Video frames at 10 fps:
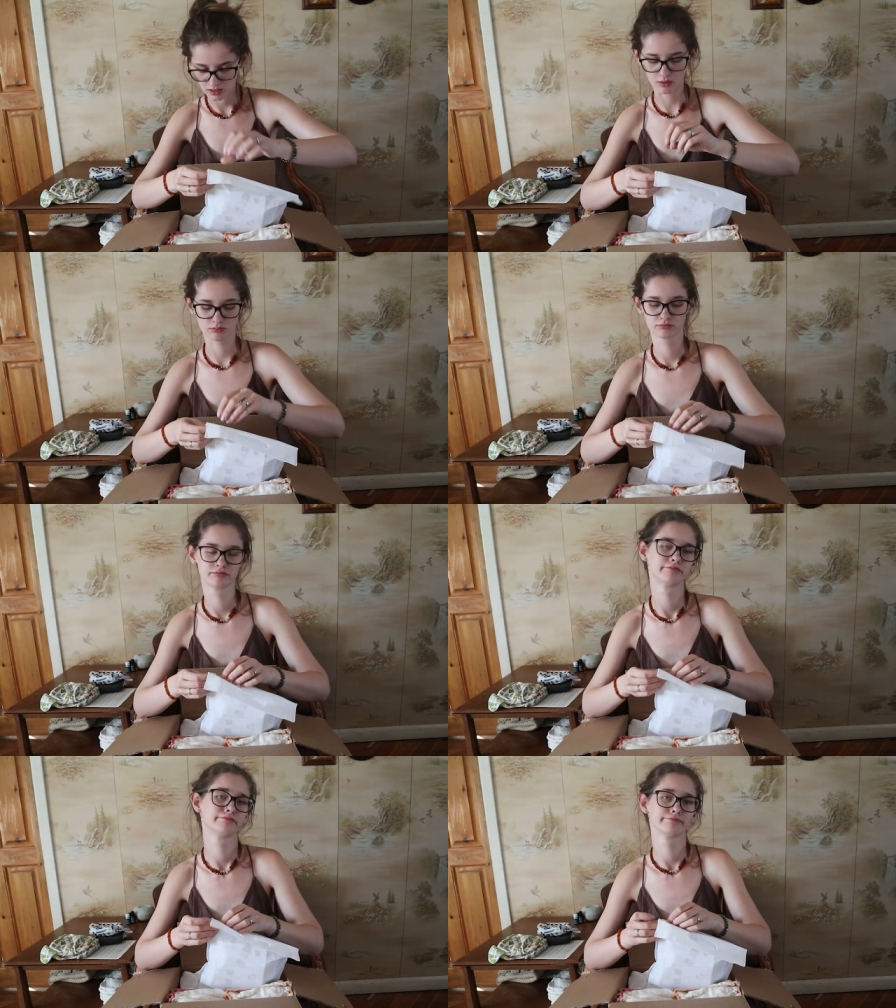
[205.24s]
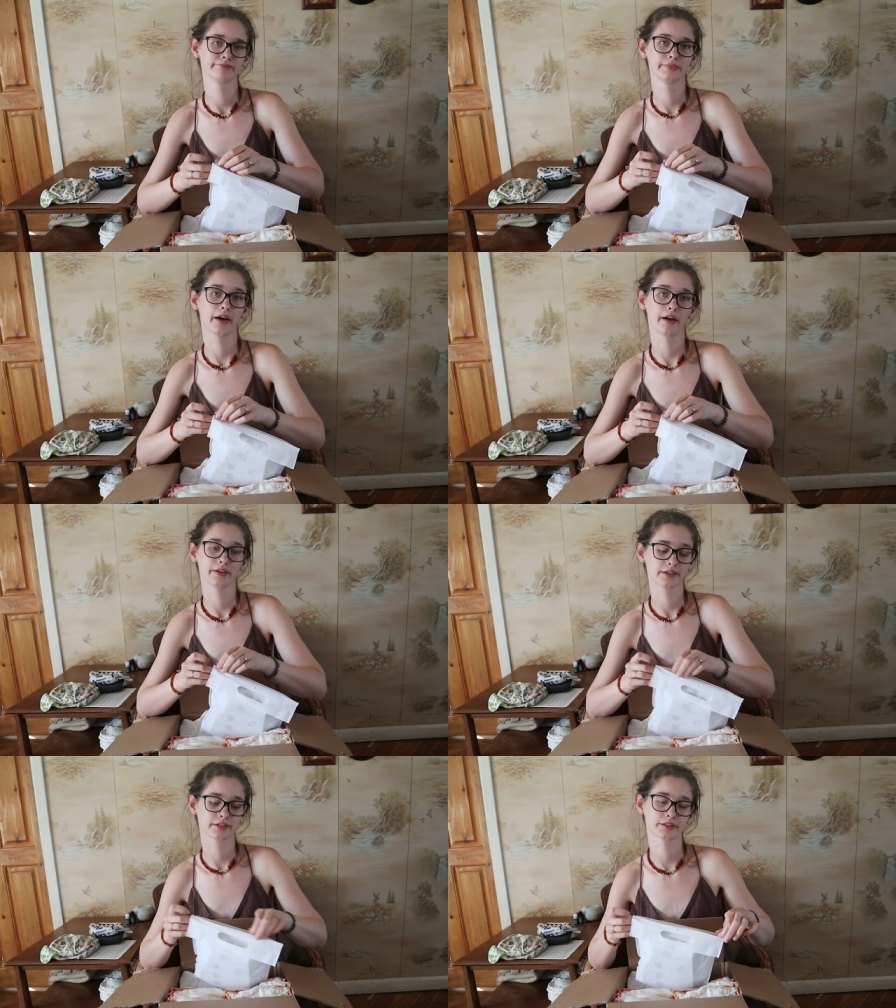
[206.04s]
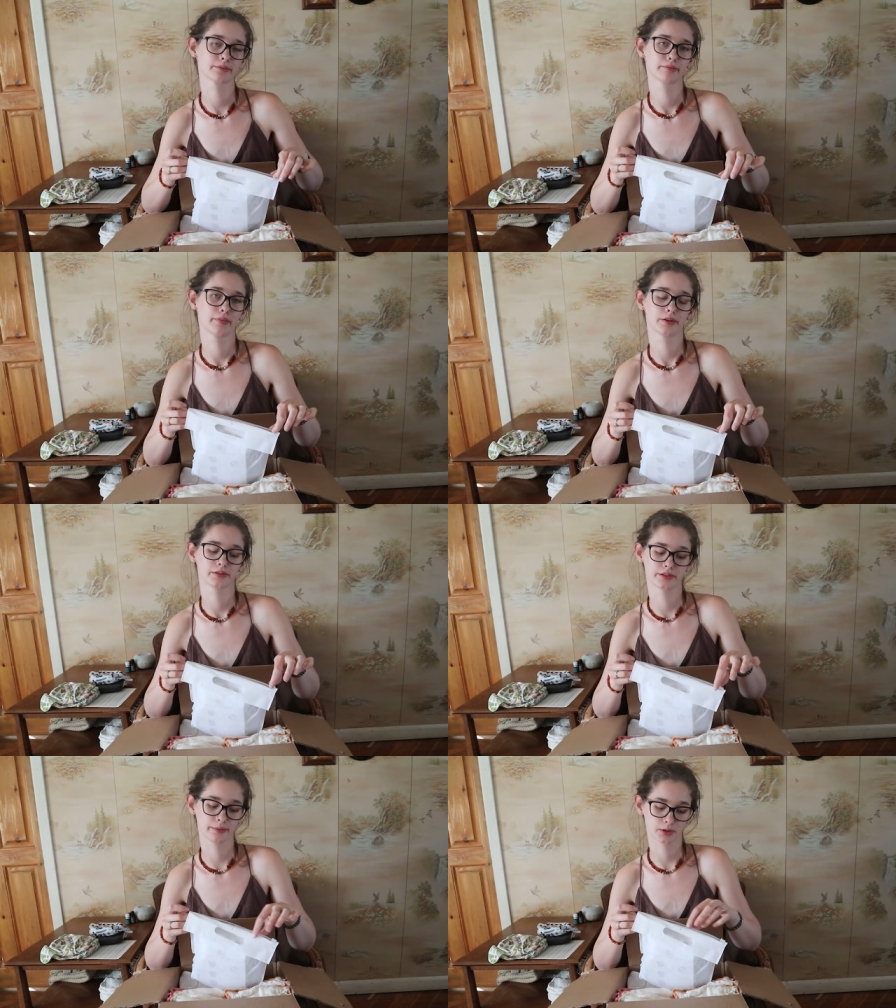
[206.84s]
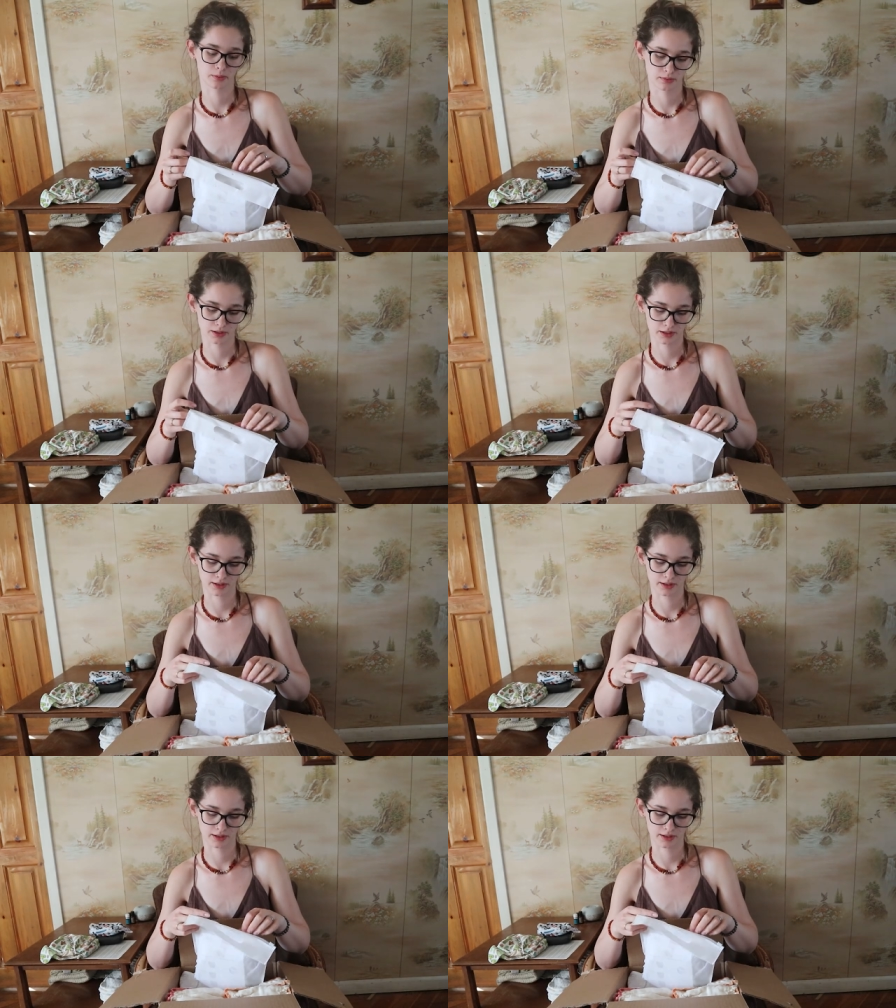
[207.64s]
Oh, duh, it just zips open right